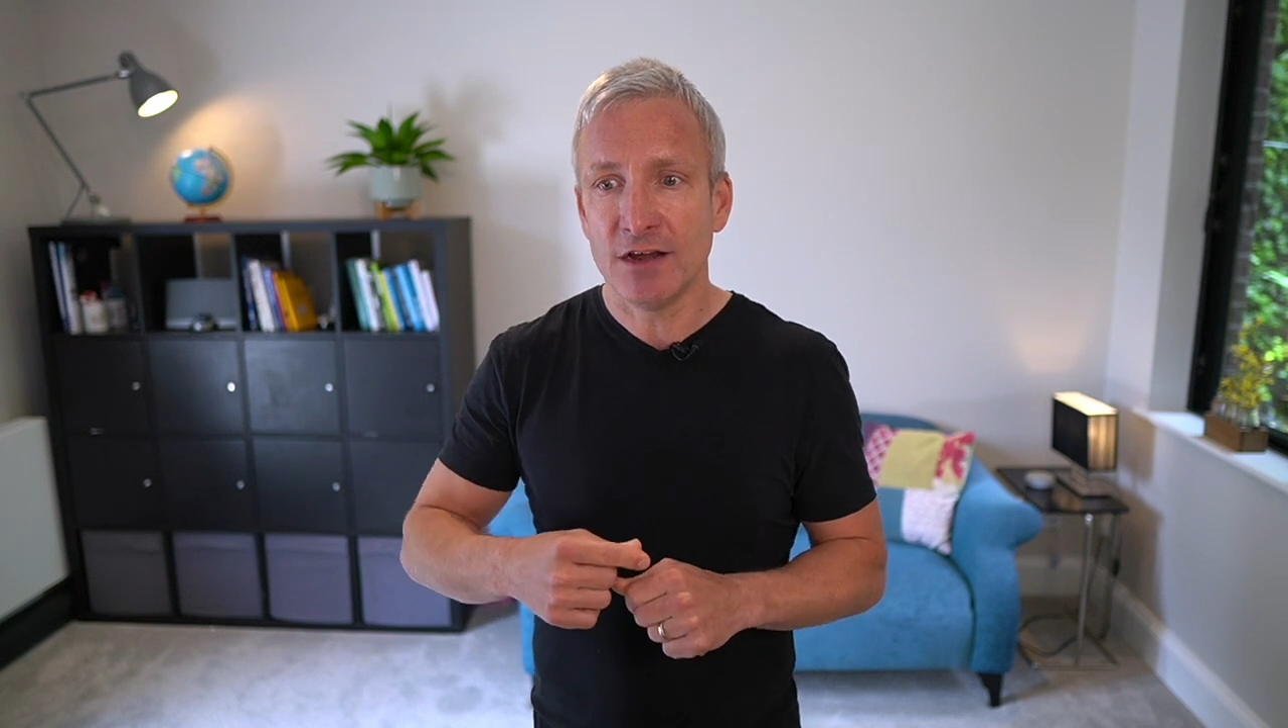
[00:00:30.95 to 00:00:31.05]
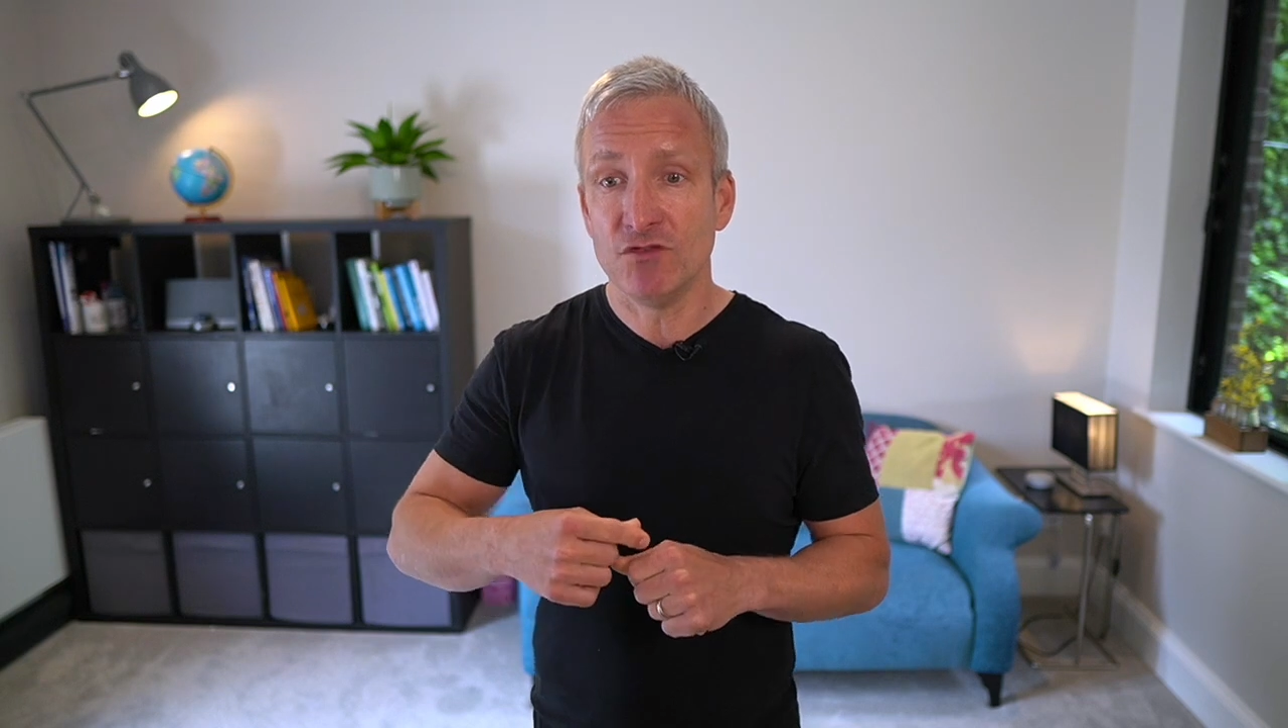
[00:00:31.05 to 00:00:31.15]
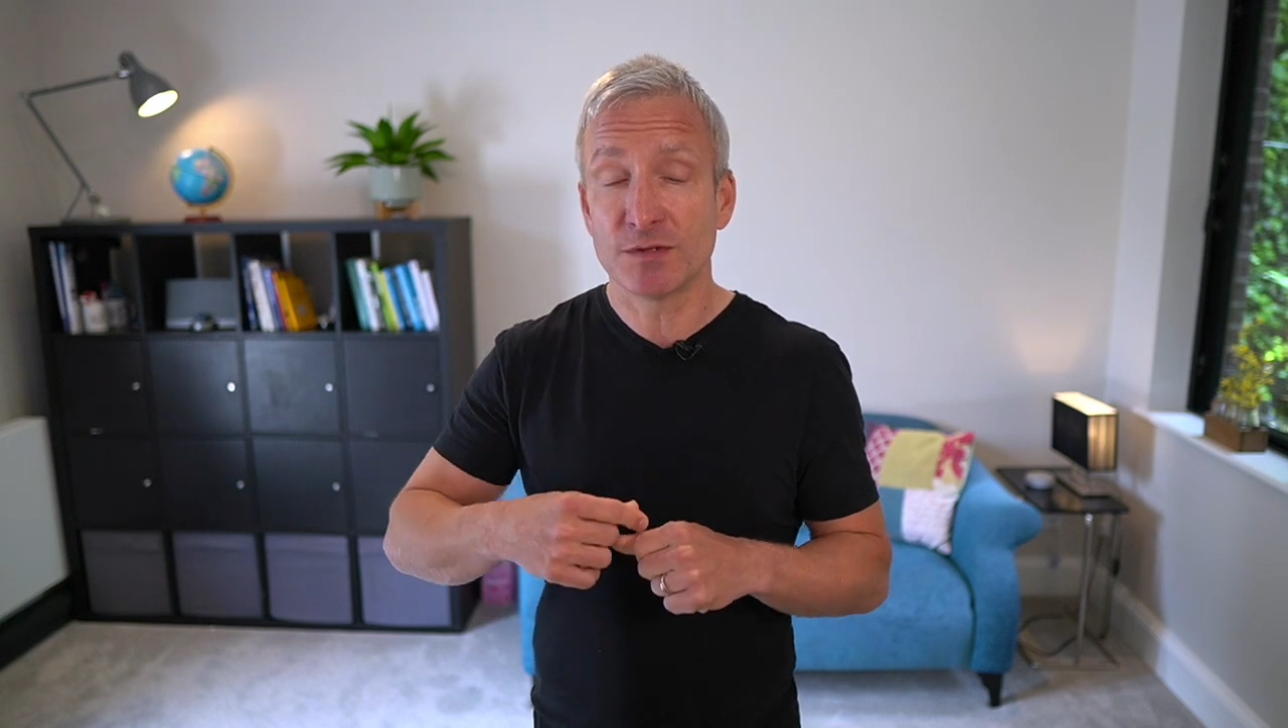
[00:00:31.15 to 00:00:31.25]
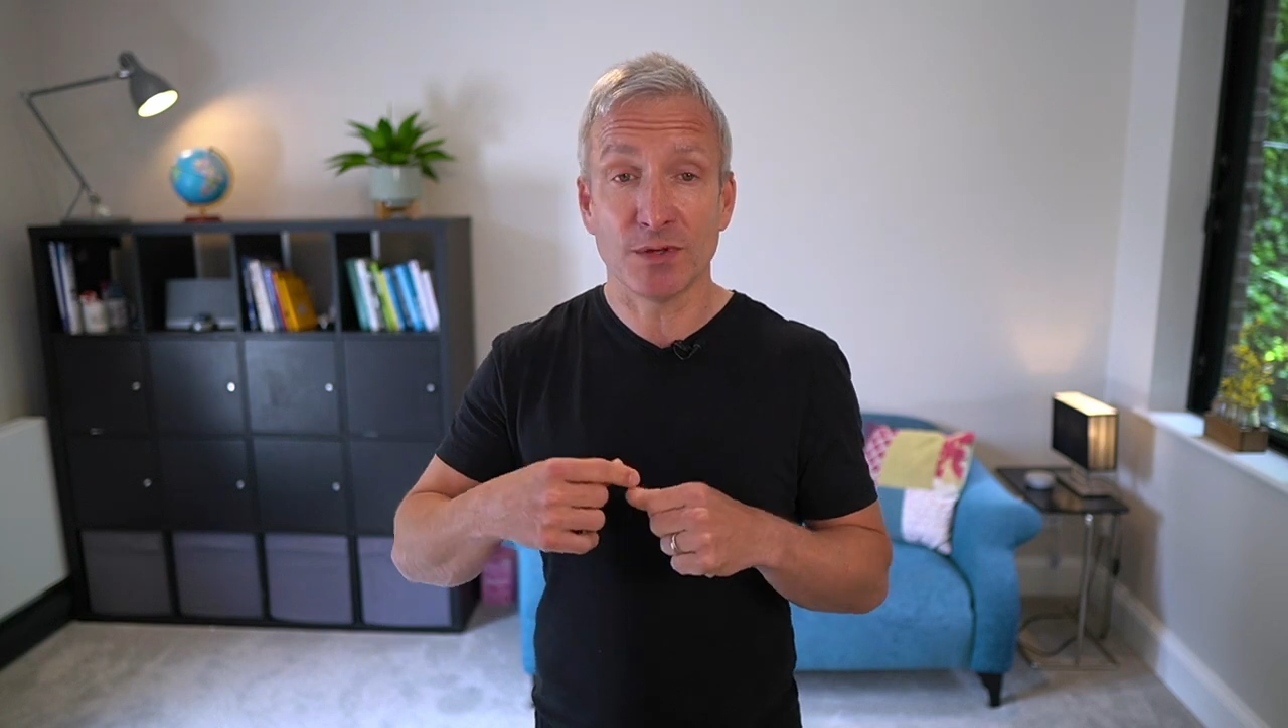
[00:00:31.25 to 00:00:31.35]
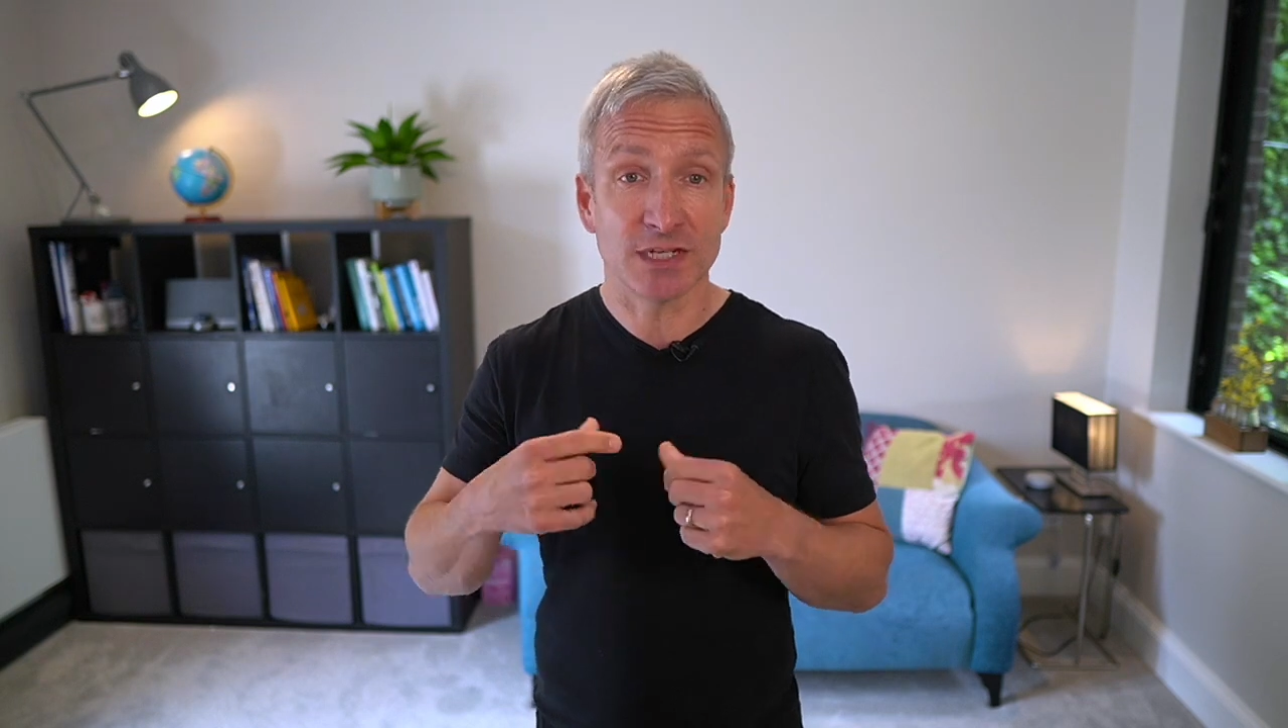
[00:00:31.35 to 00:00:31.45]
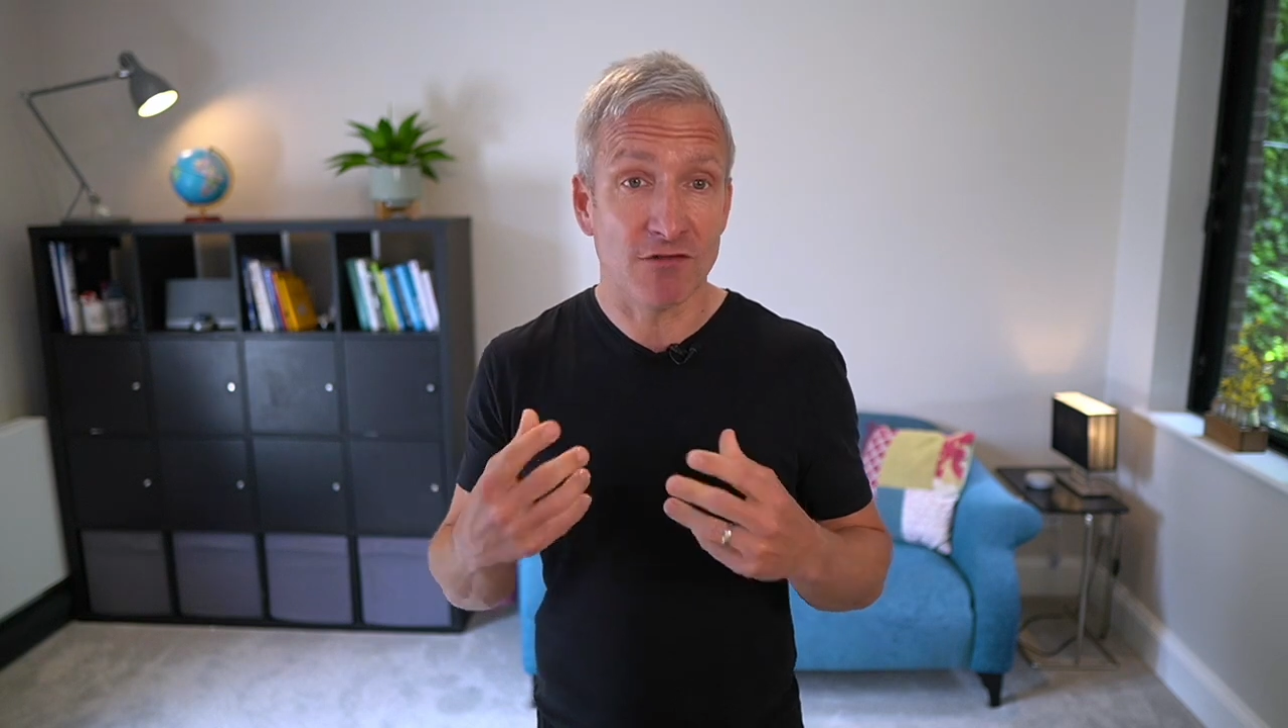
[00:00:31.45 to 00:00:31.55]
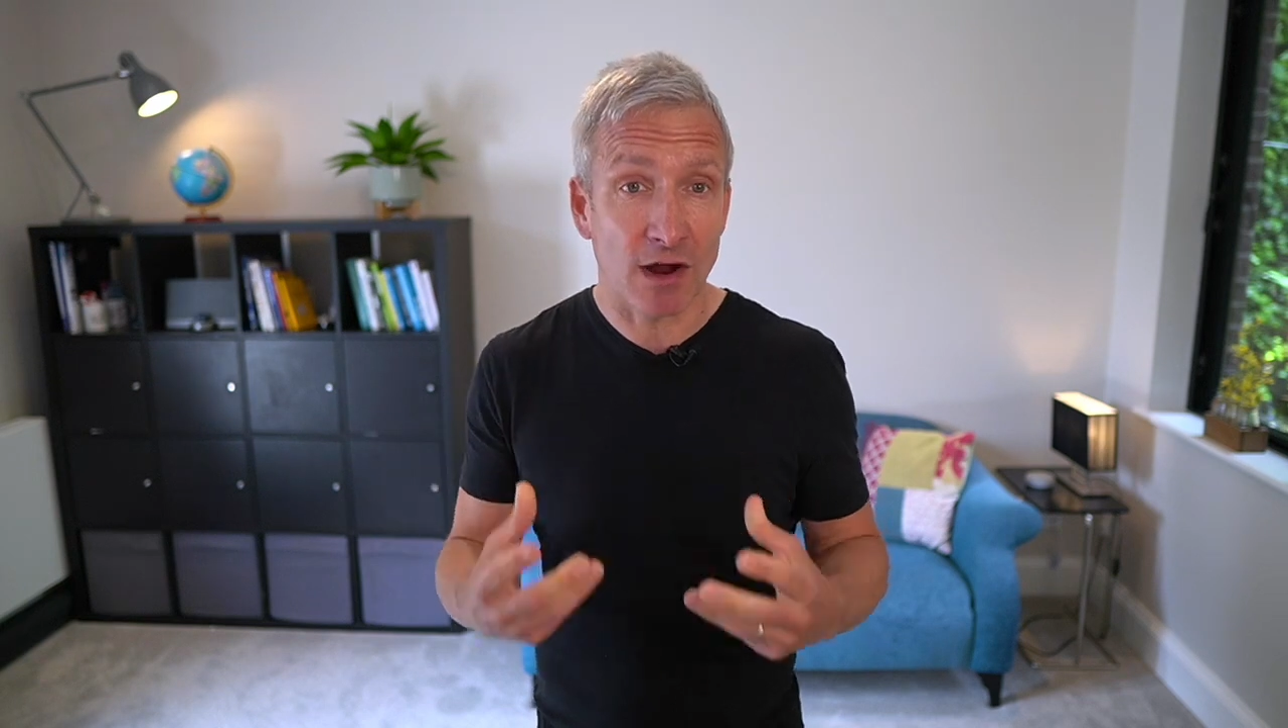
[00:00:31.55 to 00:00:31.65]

responds in the